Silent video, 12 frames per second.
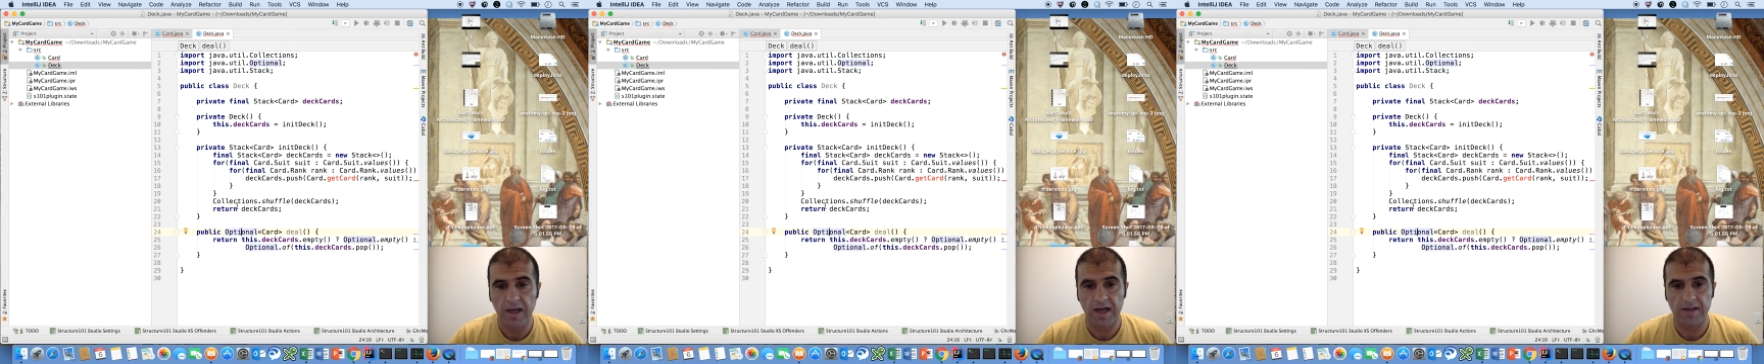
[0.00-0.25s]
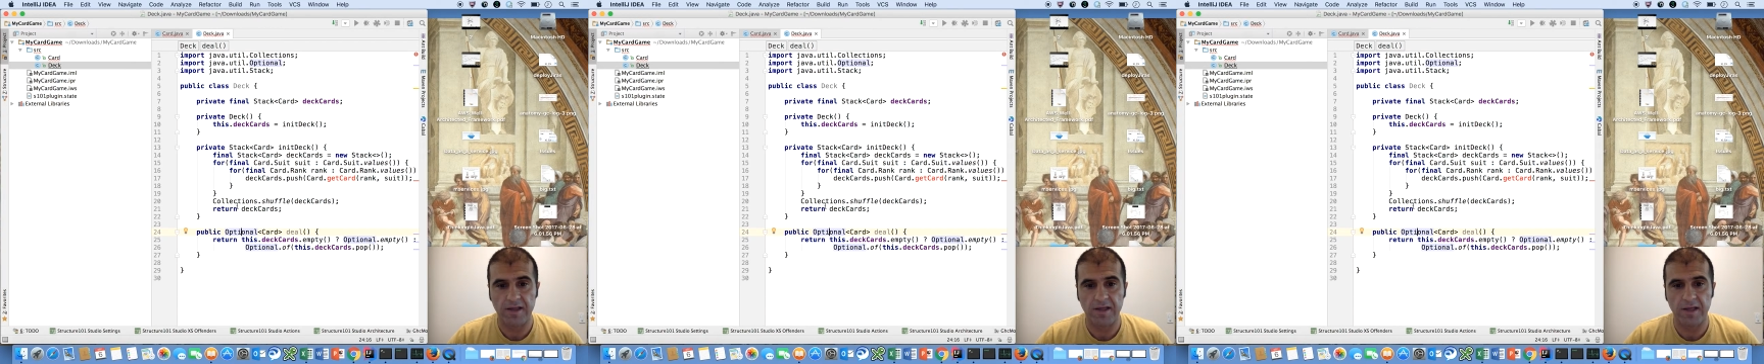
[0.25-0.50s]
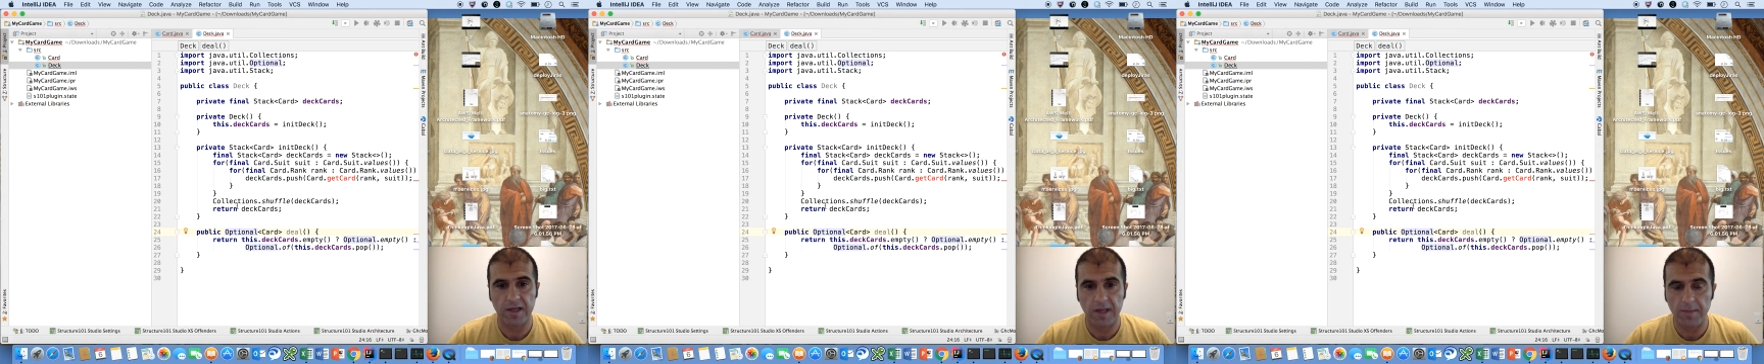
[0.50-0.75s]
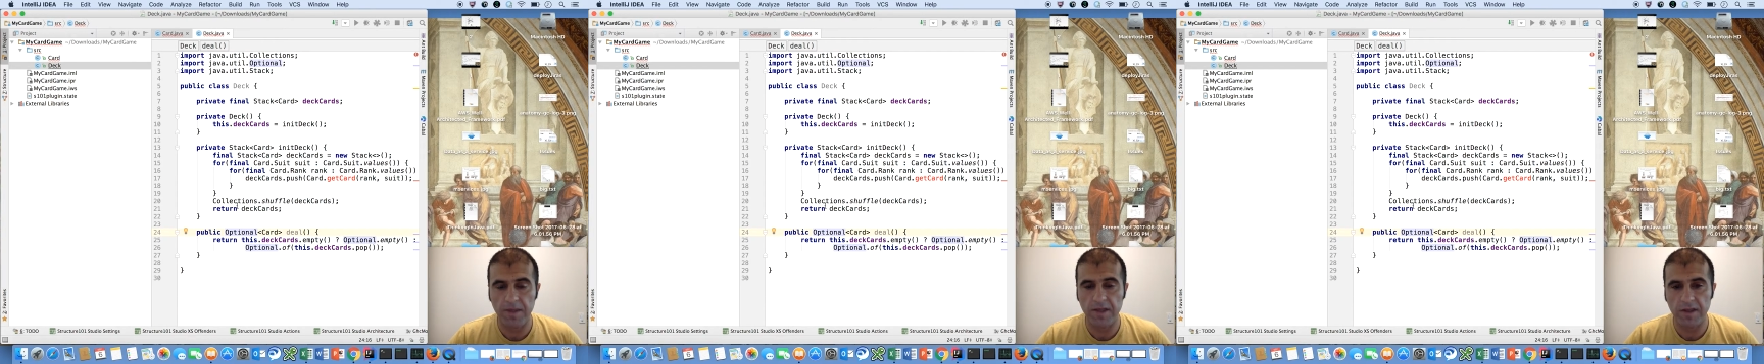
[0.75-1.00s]
I think
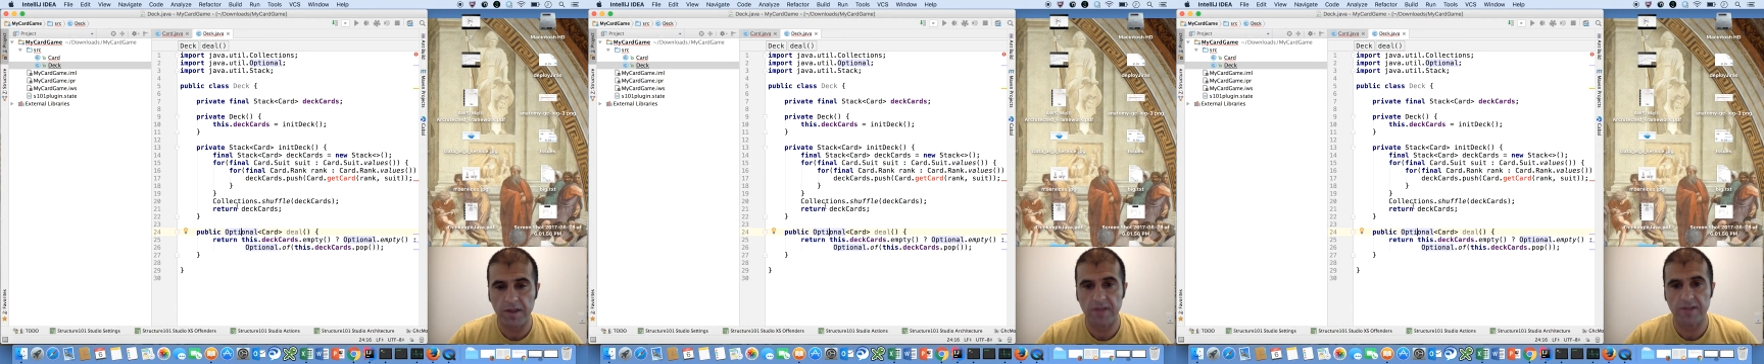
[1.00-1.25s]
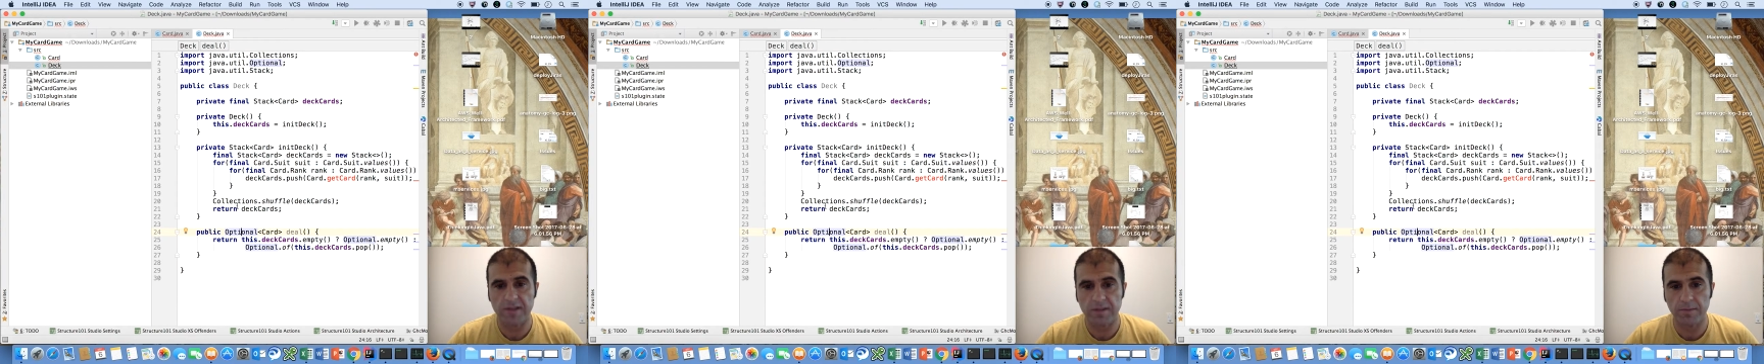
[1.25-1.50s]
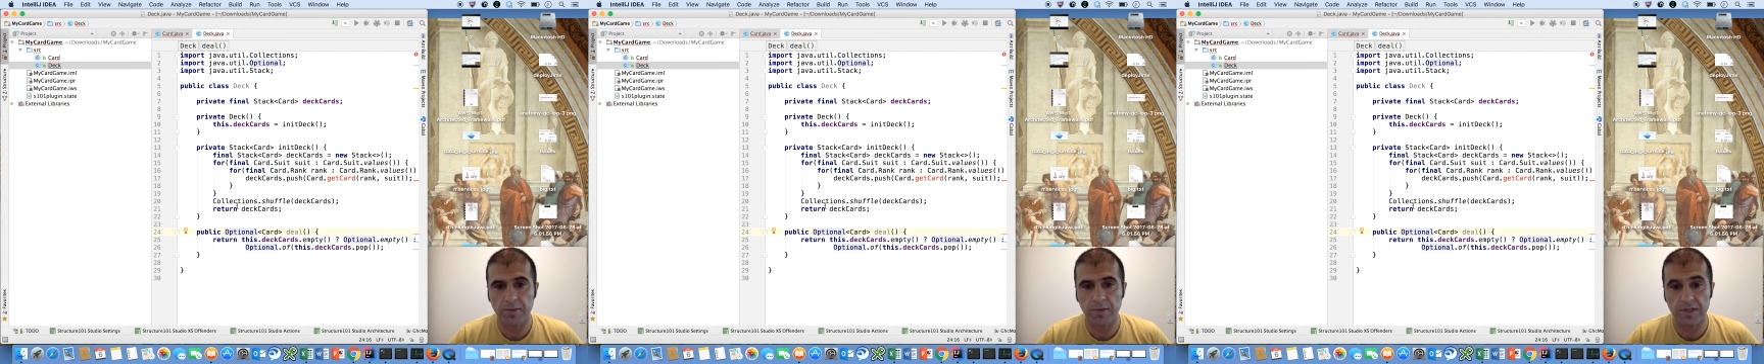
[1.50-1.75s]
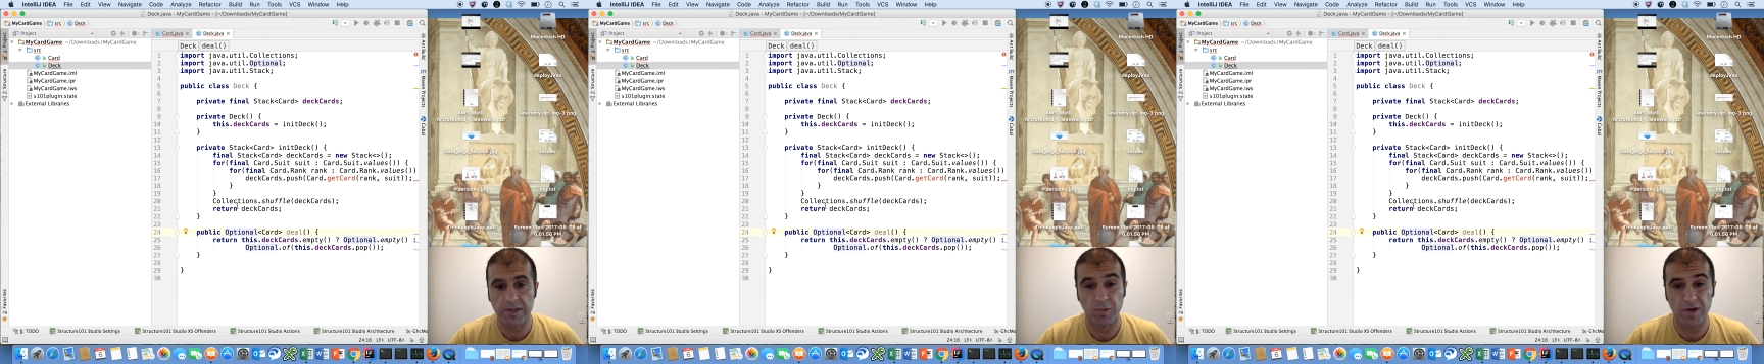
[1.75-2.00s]
keeping things simple
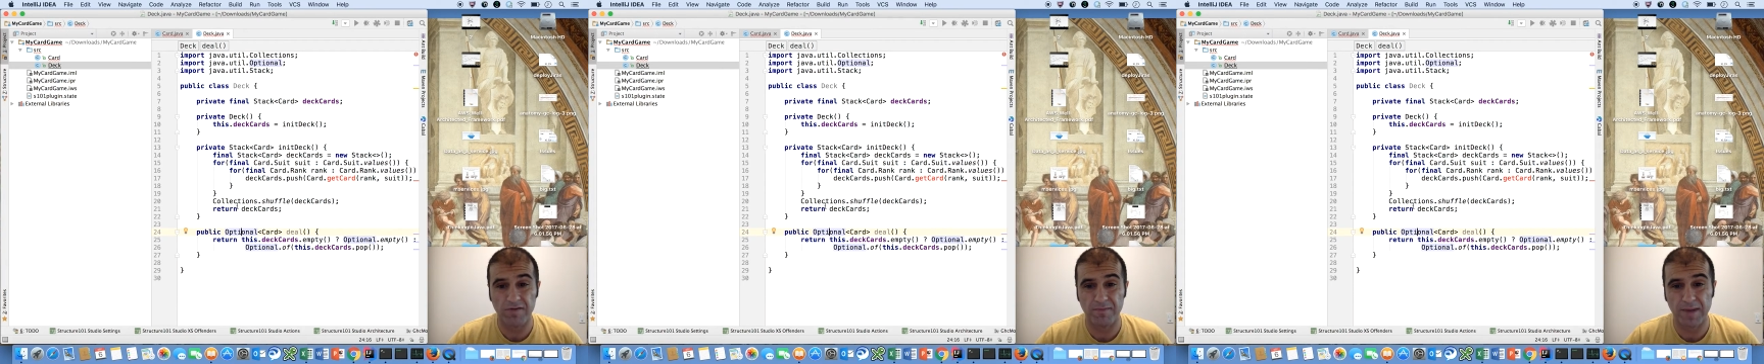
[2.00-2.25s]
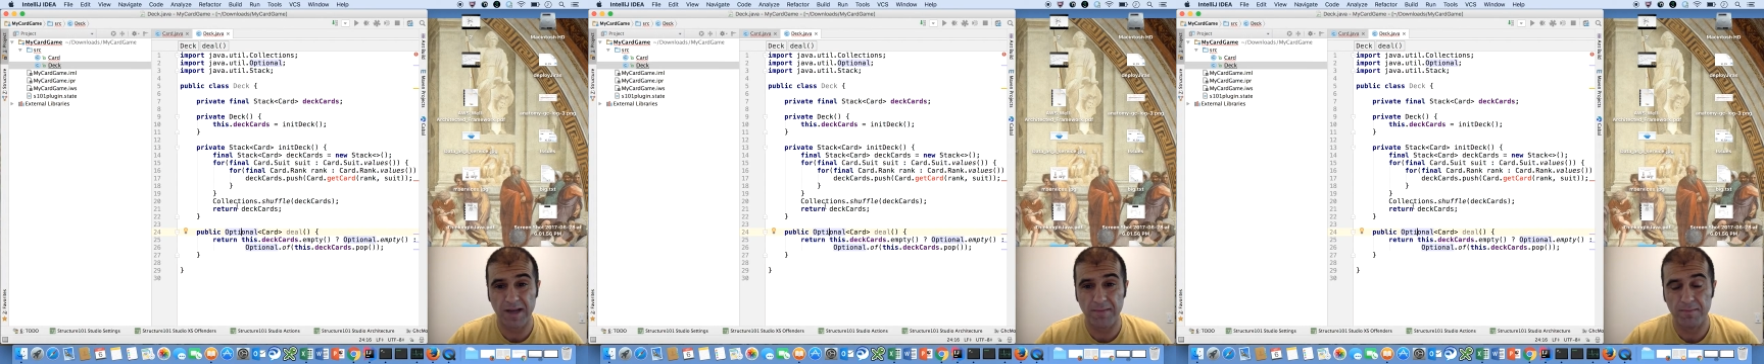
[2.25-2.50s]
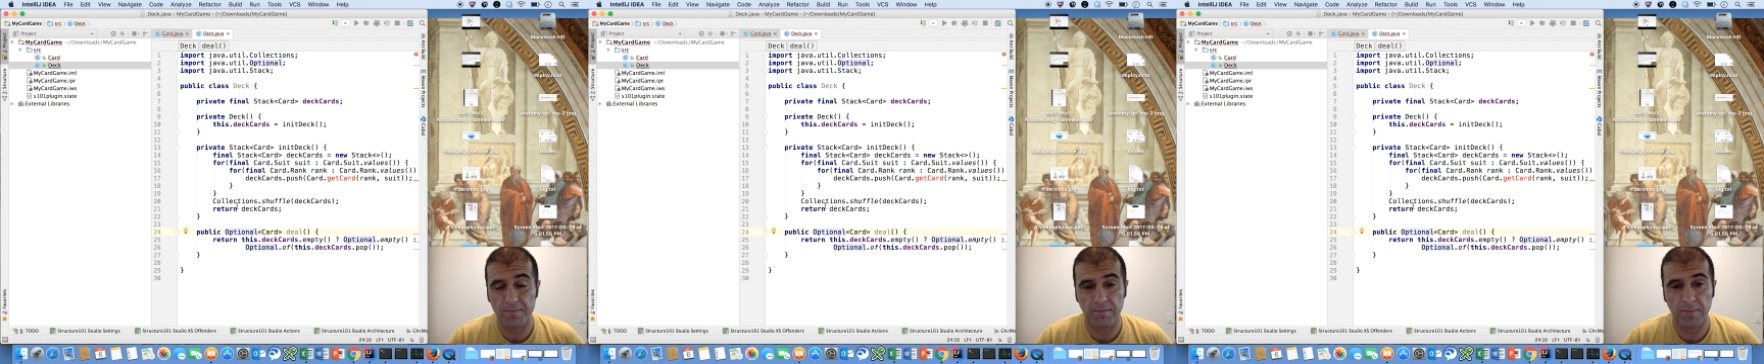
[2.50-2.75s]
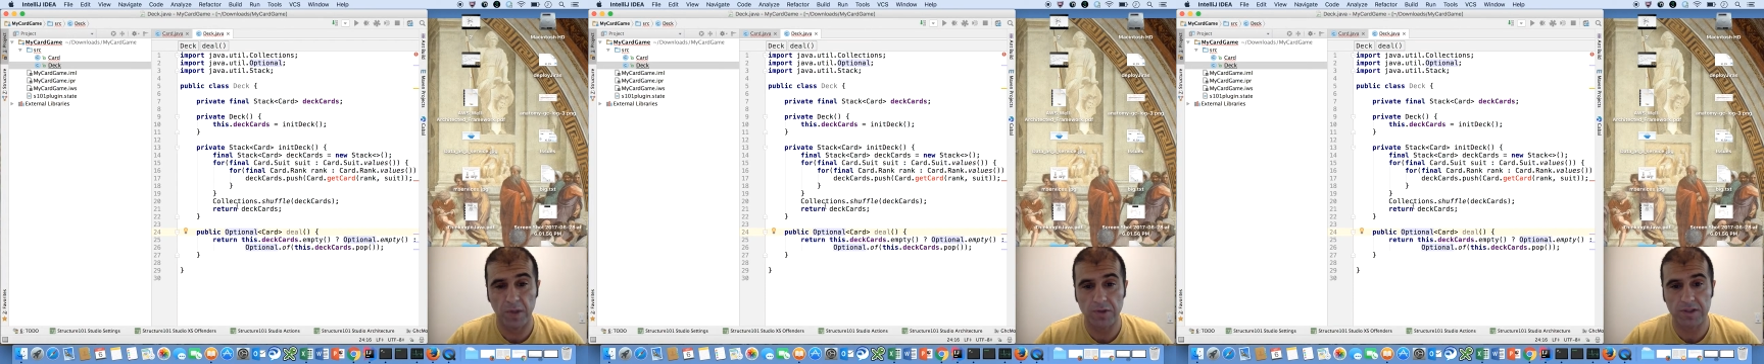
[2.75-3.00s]
is one of my
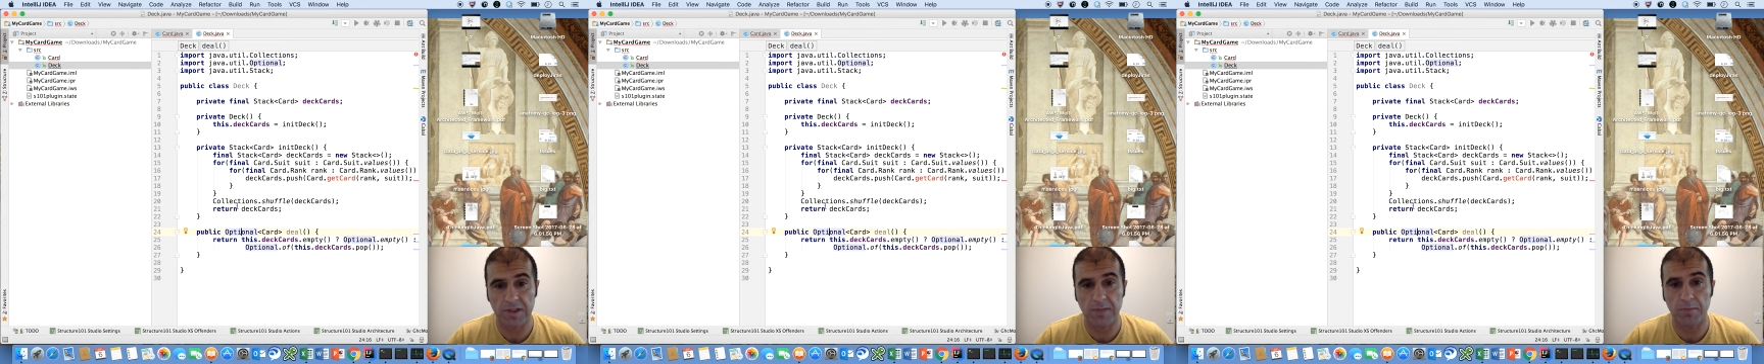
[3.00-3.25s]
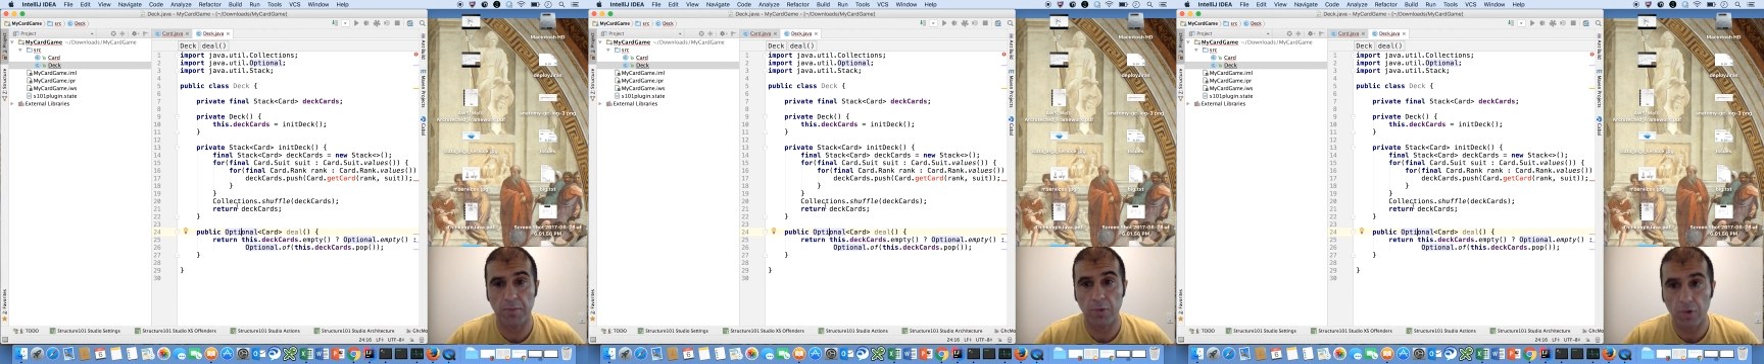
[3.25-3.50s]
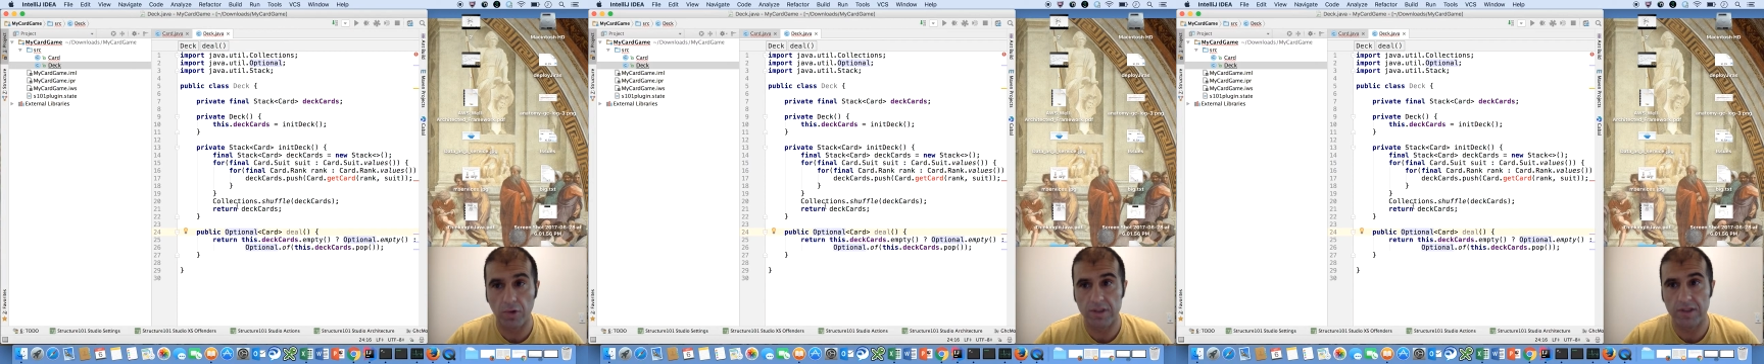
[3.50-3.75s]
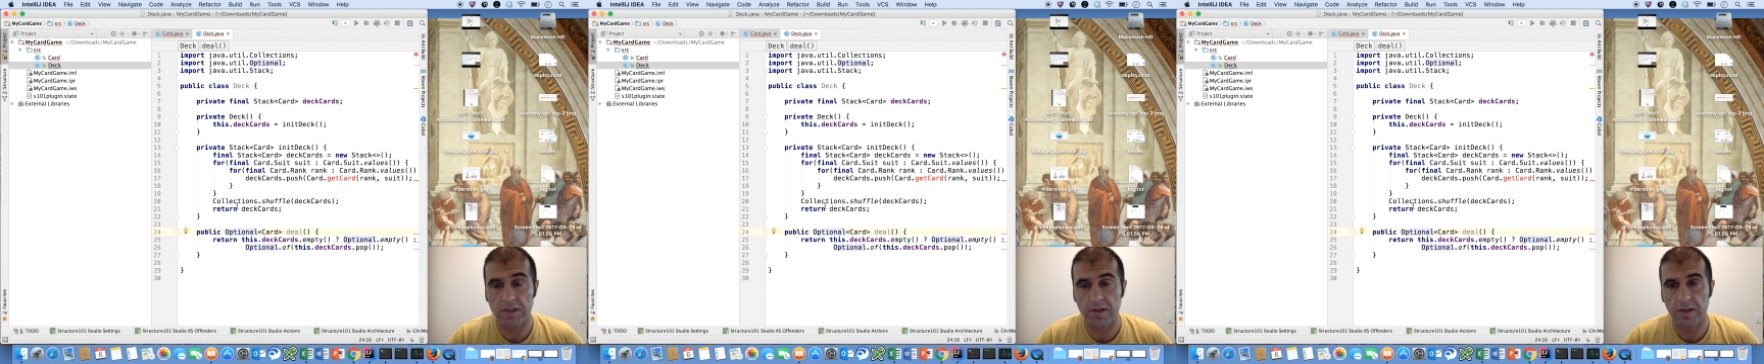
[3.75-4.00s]
most important